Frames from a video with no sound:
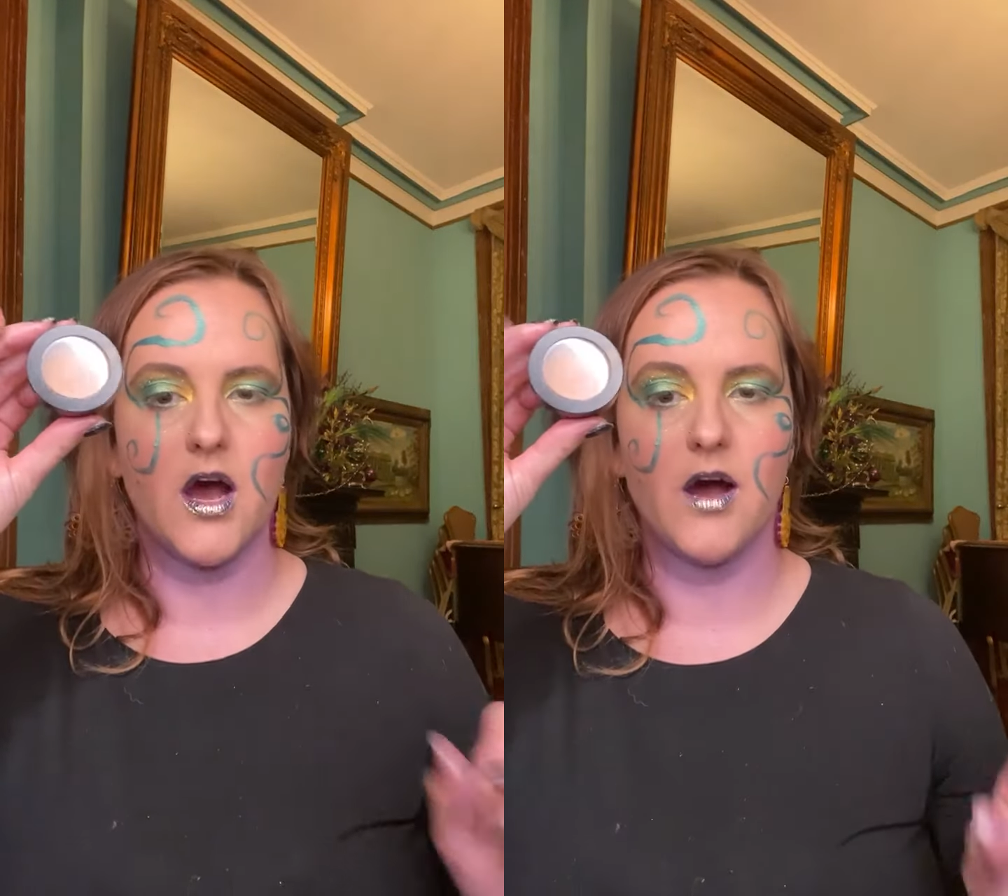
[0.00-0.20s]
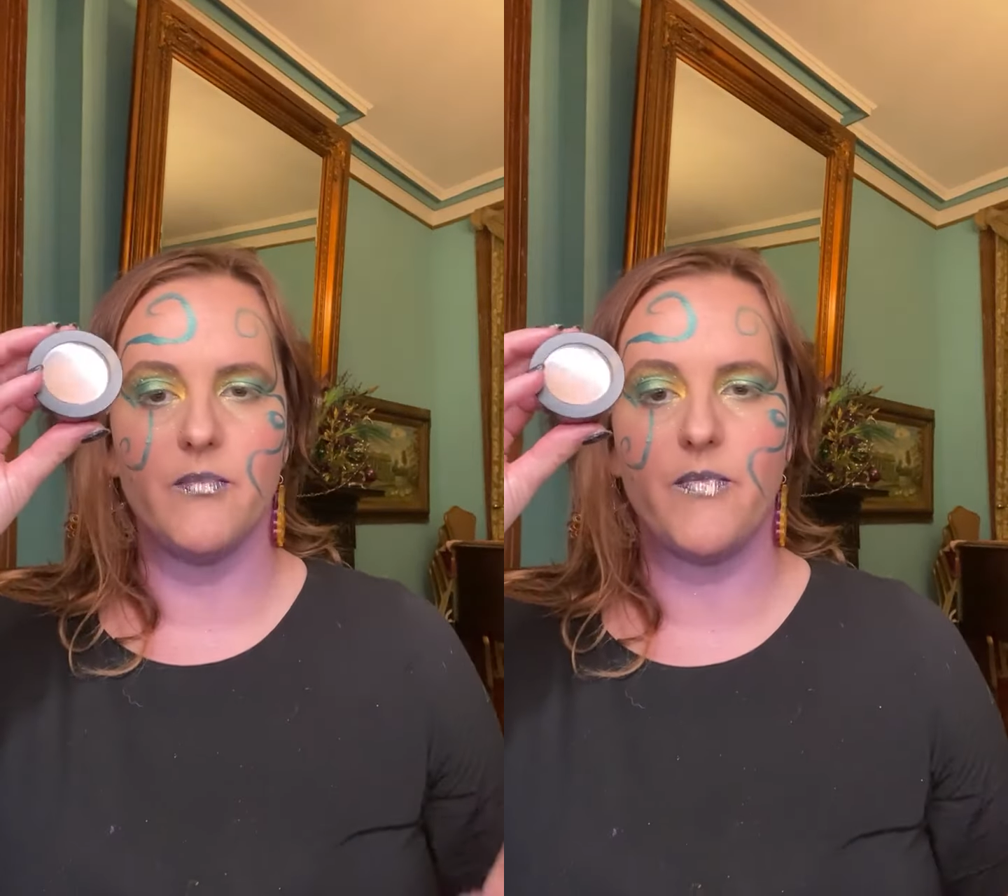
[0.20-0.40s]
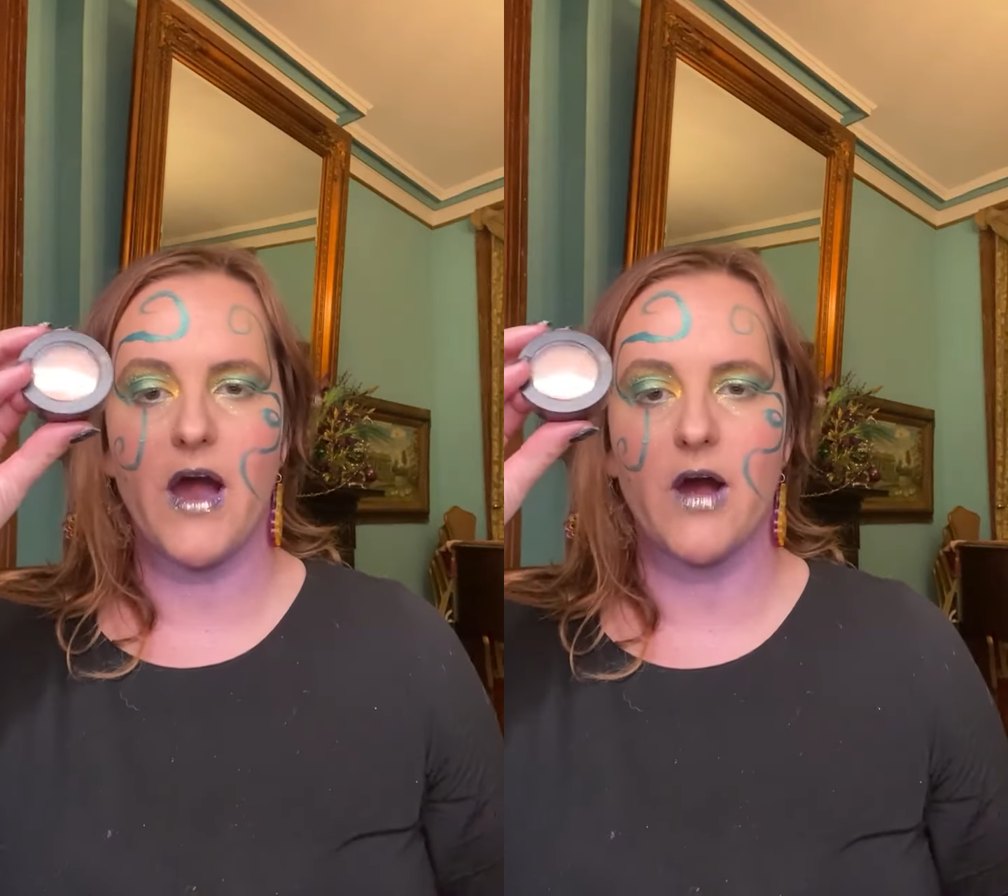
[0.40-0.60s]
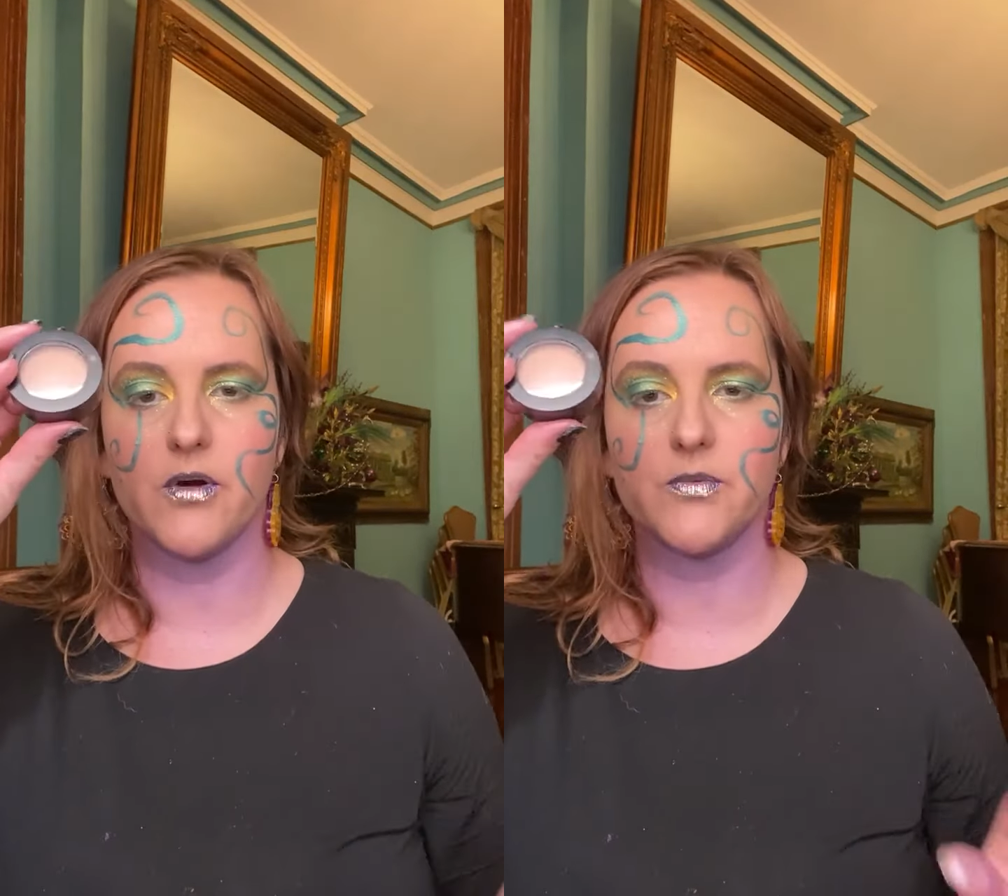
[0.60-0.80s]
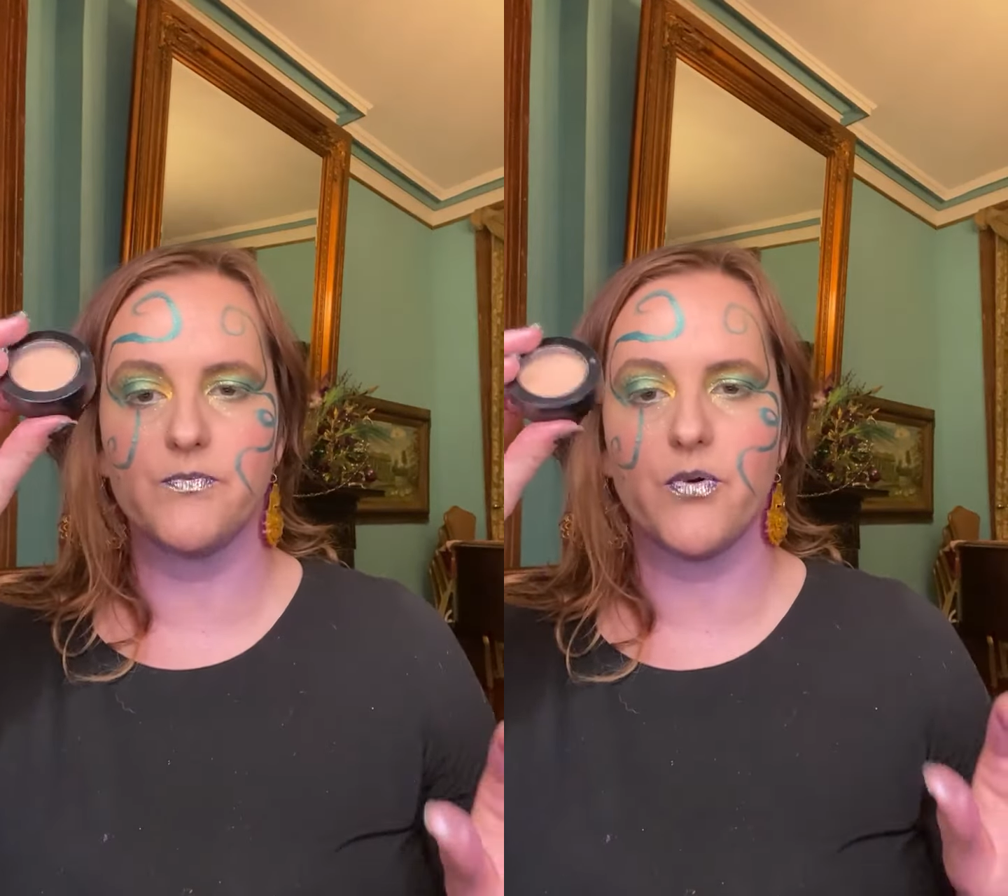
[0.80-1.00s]

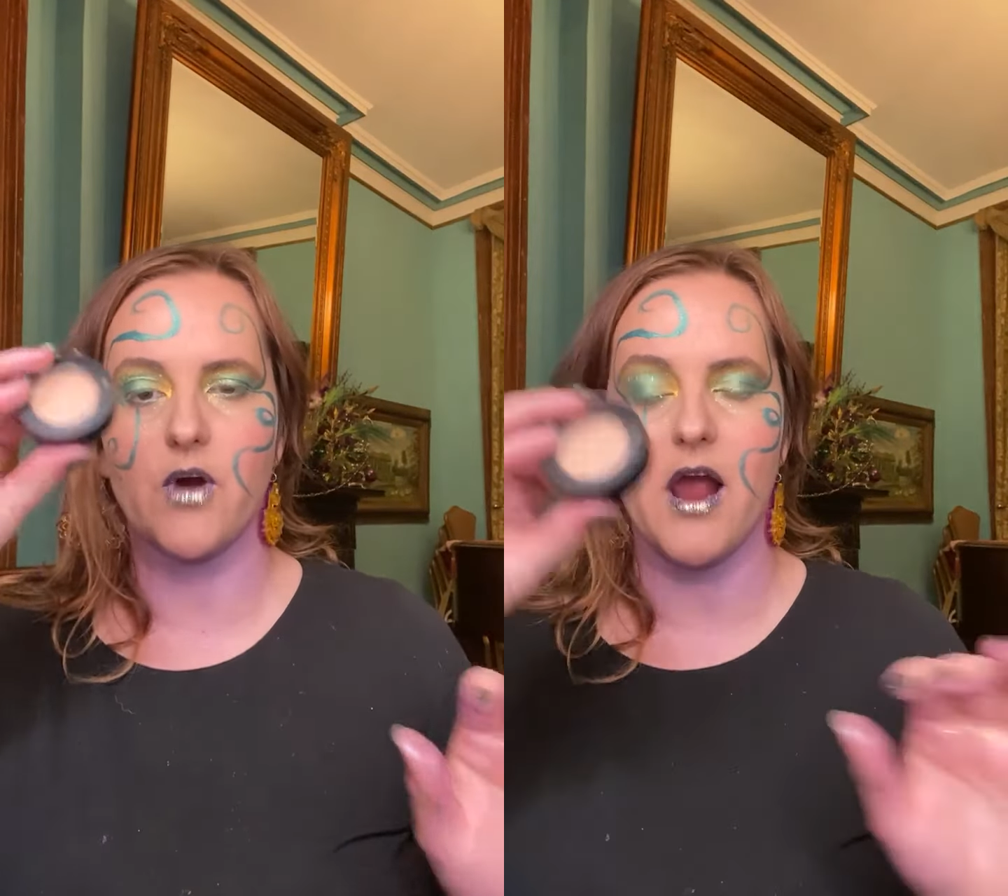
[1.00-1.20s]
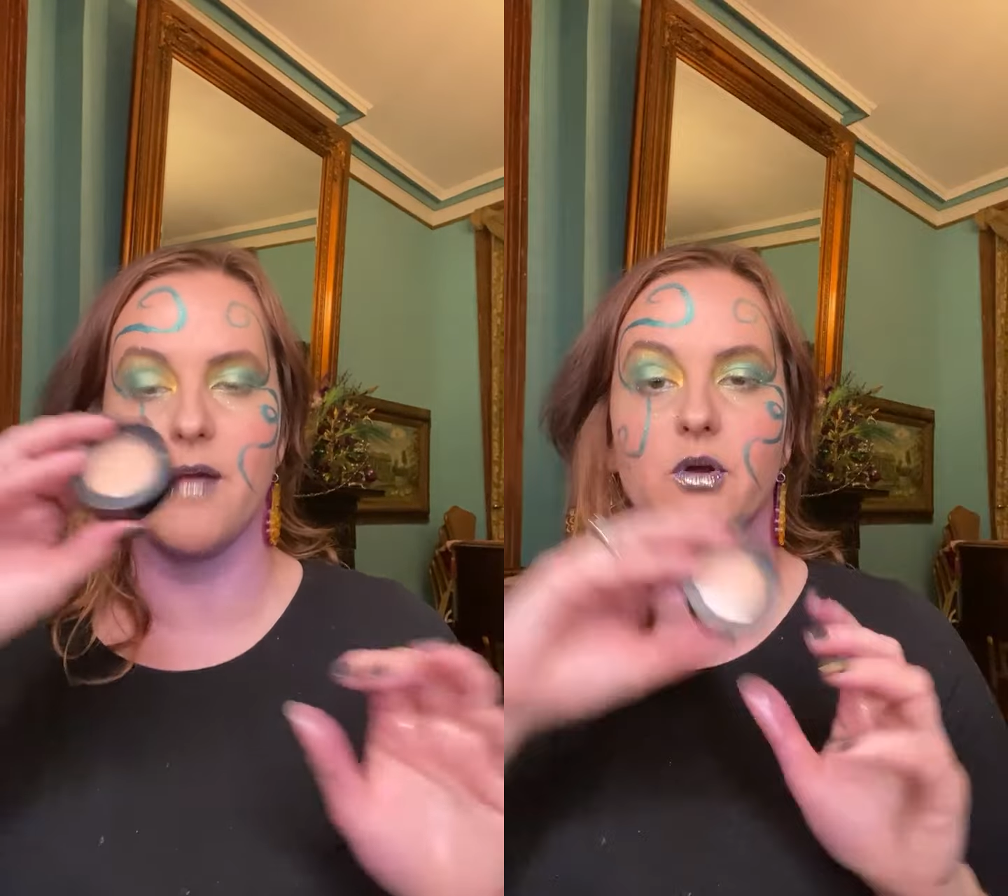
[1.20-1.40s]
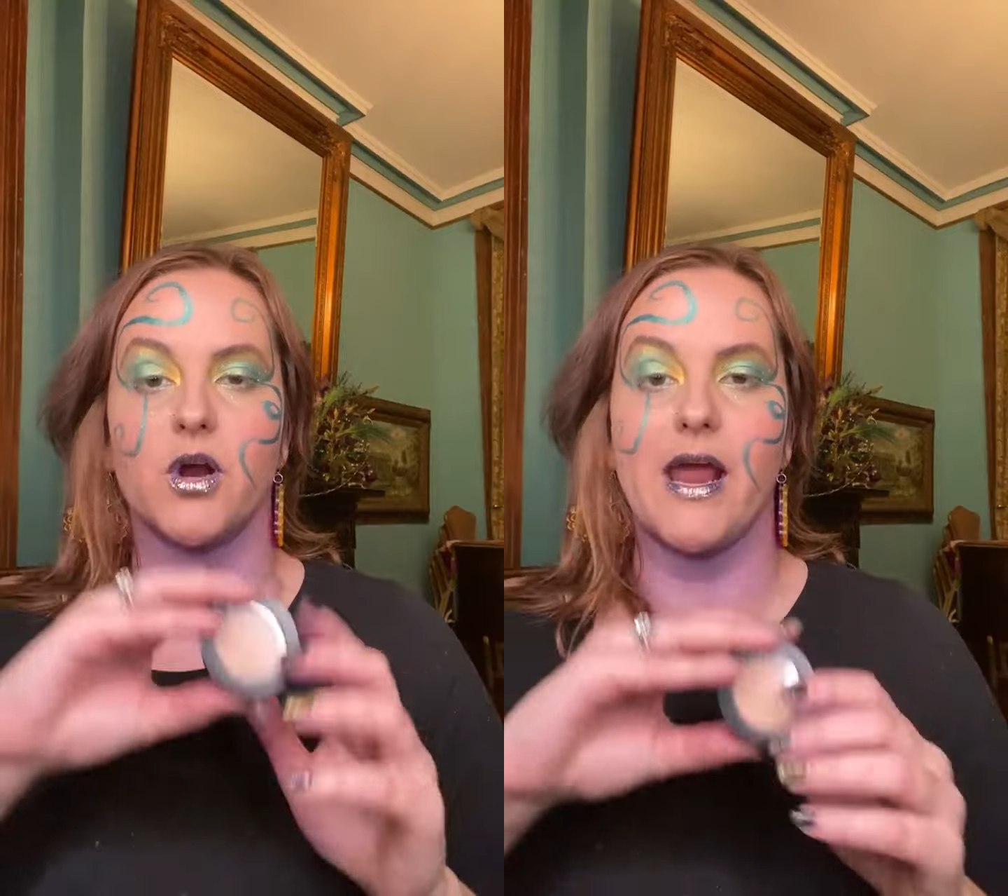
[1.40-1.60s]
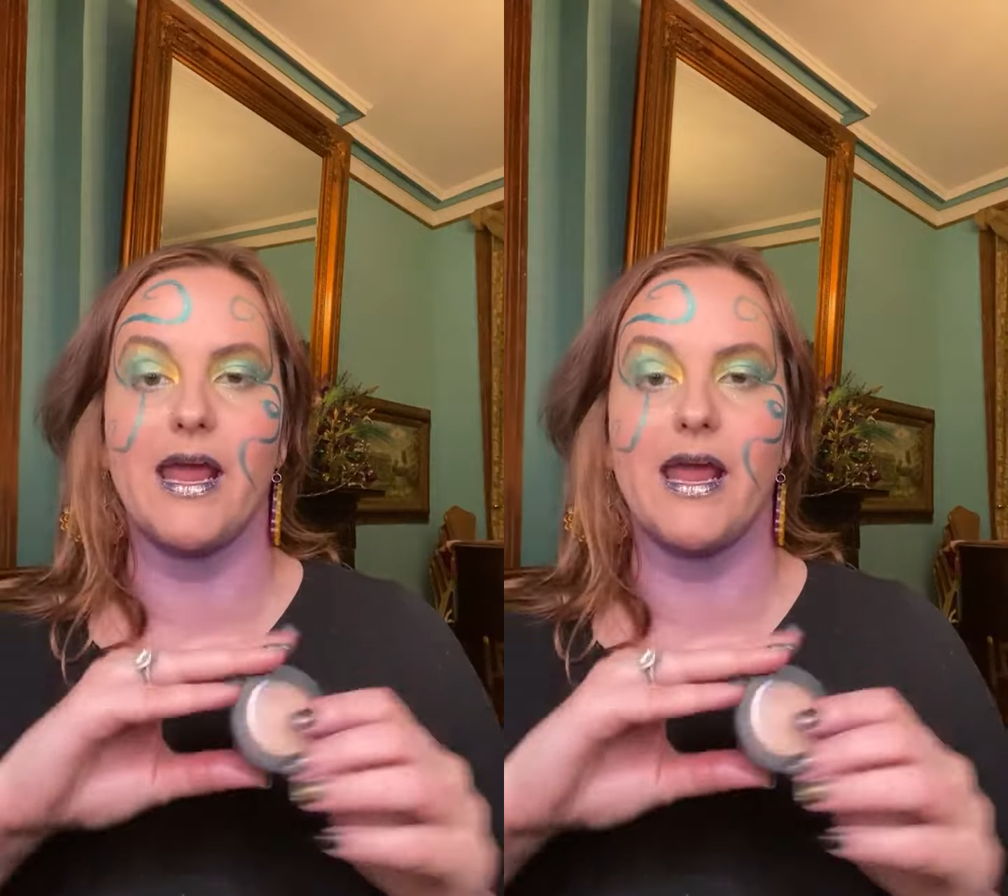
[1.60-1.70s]
Power primer